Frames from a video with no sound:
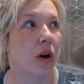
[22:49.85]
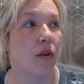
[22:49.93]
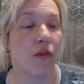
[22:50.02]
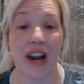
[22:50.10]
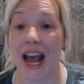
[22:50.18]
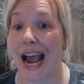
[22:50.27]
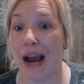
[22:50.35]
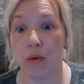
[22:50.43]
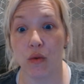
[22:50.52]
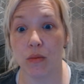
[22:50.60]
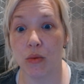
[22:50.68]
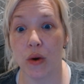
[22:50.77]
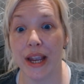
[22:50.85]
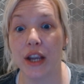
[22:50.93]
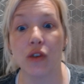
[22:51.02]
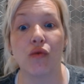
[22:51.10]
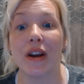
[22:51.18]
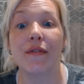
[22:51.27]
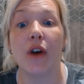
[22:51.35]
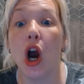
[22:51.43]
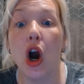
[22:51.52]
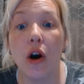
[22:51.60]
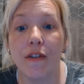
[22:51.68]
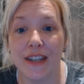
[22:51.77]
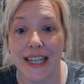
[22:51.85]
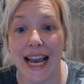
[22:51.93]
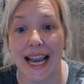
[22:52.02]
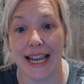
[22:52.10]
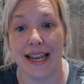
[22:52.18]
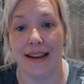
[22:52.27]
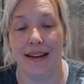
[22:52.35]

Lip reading: for an hour or more. It could rain for half a day.